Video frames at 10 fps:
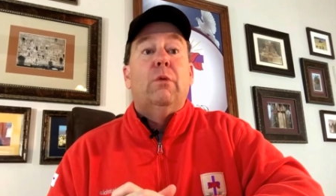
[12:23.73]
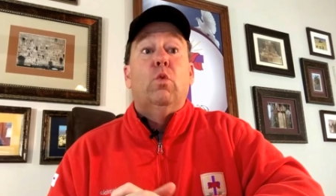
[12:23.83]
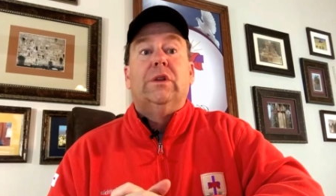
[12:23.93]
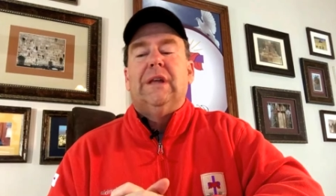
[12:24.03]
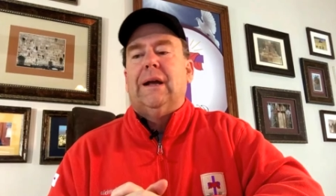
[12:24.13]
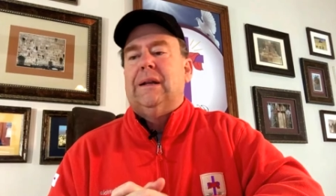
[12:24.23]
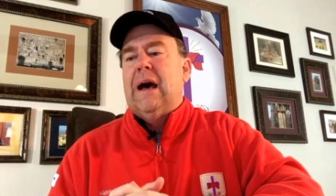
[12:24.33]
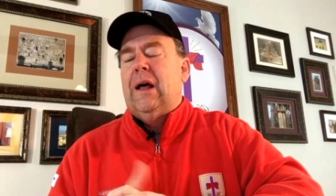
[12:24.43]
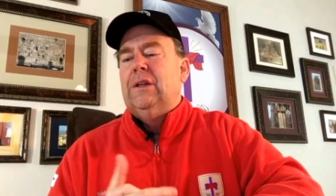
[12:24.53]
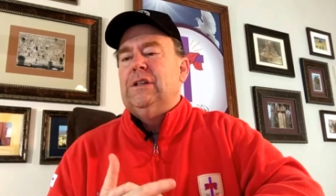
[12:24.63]
And with
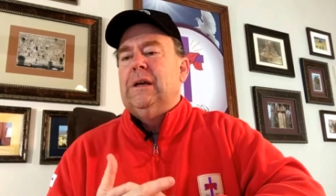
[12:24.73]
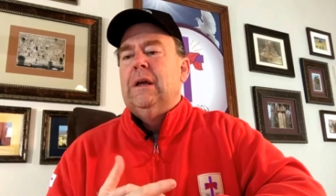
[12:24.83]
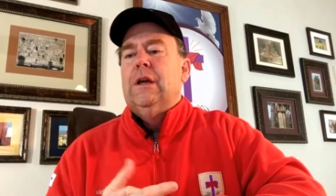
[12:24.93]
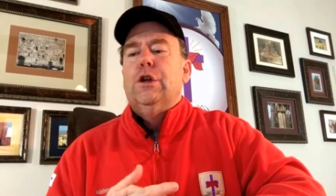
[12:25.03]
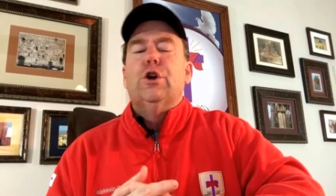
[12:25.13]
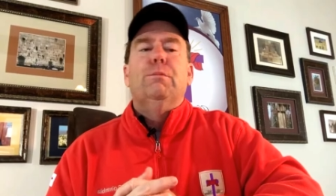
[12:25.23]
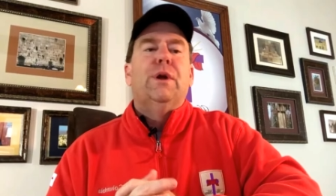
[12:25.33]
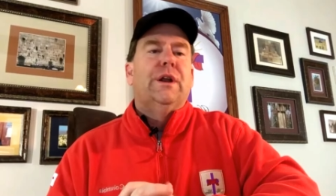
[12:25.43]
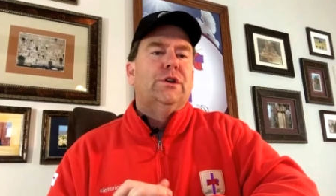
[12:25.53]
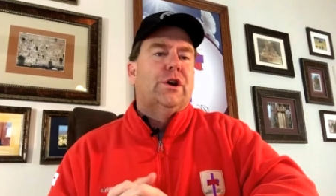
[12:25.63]
technology, you can
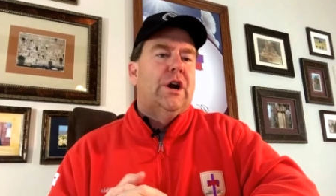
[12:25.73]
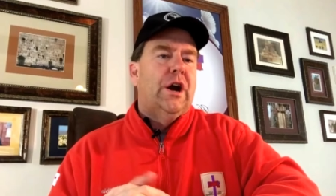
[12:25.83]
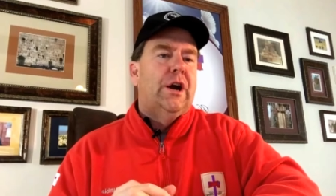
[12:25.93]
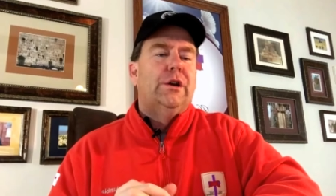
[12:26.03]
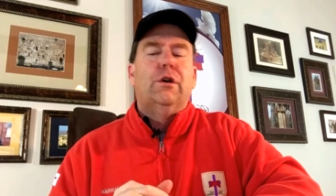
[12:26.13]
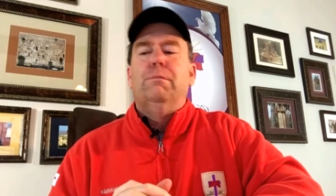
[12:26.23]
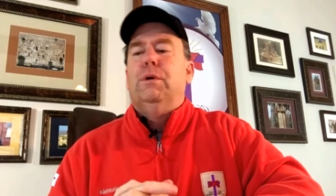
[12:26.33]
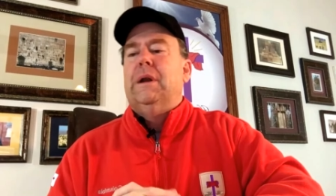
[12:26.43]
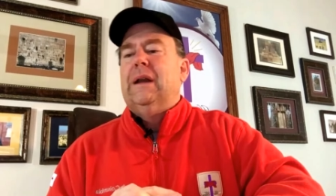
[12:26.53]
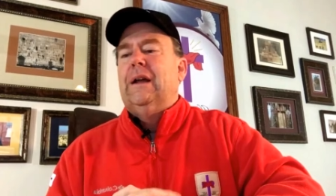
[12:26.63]
put it in your car, you can
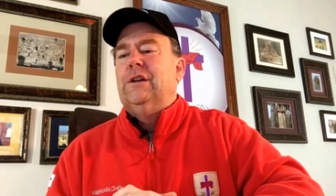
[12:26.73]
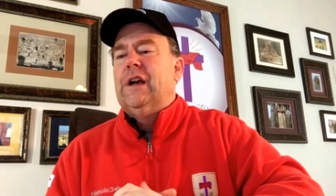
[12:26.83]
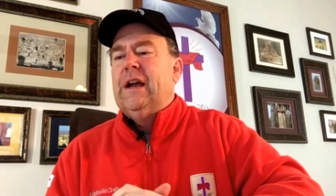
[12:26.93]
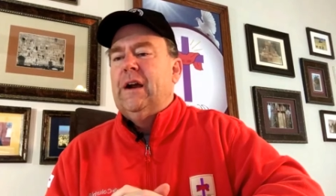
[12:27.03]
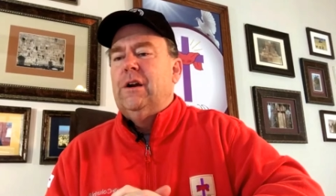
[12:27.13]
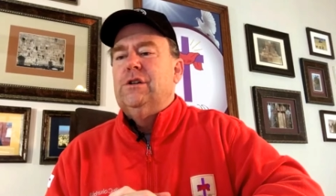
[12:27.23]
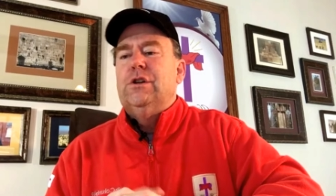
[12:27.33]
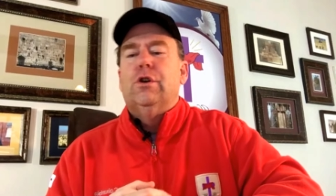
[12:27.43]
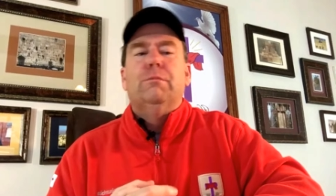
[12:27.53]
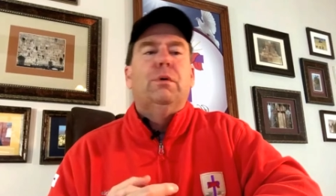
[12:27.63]
put it on your ears,
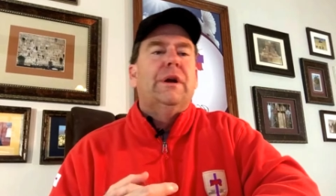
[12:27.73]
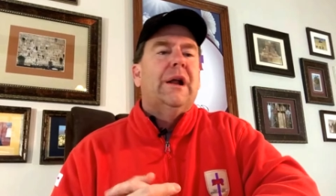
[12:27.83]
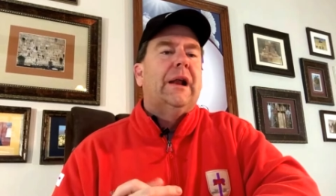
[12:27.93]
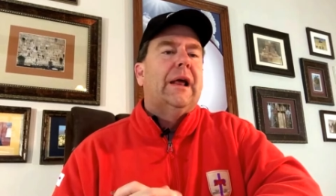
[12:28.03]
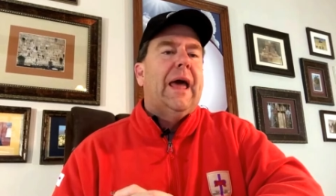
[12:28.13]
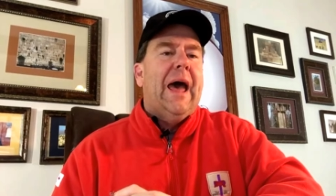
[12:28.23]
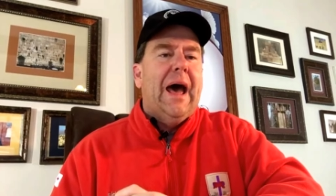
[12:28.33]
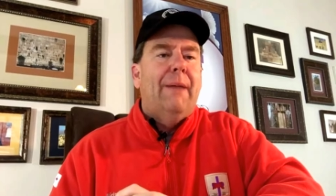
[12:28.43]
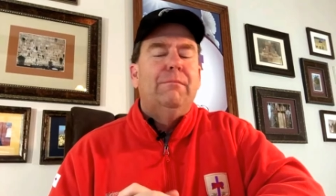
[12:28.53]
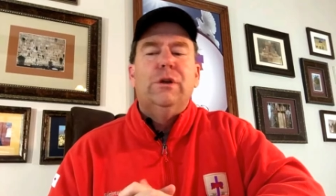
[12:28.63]
you can put it on an
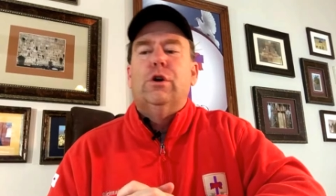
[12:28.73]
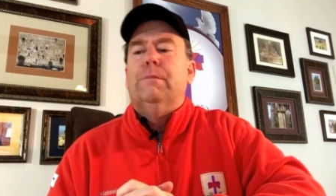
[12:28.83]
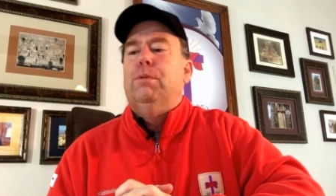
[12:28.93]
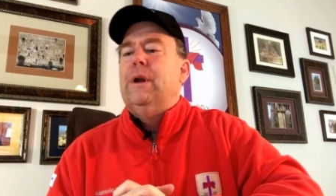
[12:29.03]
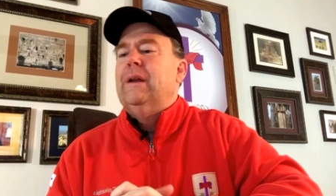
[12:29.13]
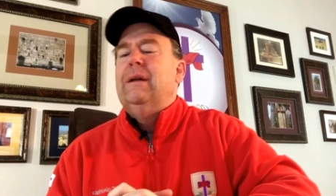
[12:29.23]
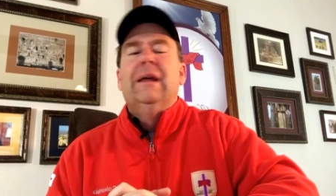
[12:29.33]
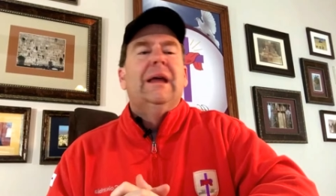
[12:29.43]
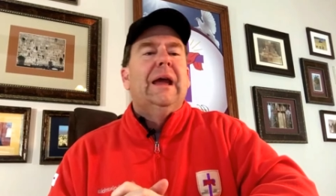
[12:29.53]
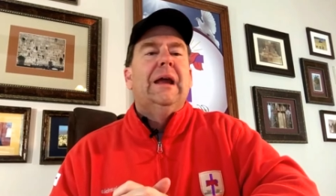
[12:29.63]
app, you can put it
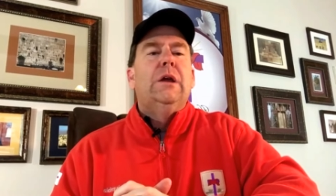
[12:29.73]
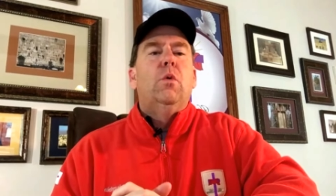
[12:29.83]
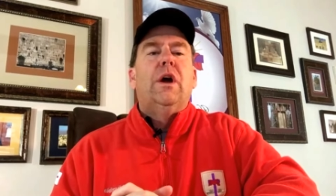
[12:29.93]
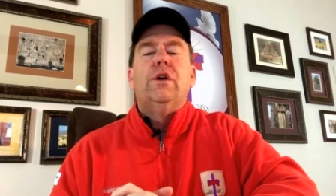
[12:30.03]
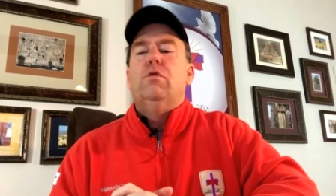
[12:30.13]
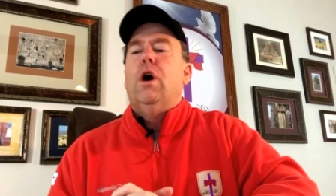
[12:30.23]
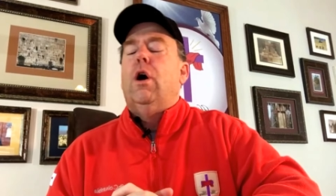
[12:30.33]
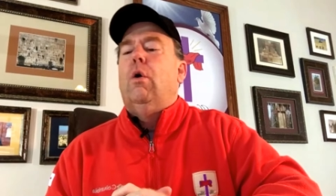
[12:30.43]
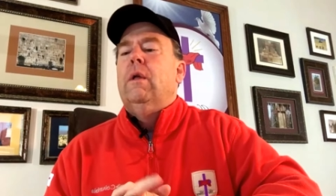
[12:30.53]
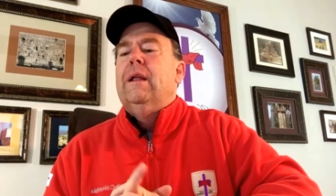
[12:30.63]
anywhere you
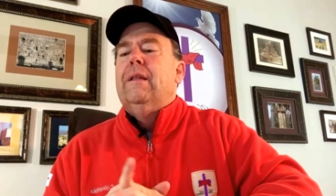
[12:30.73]
go.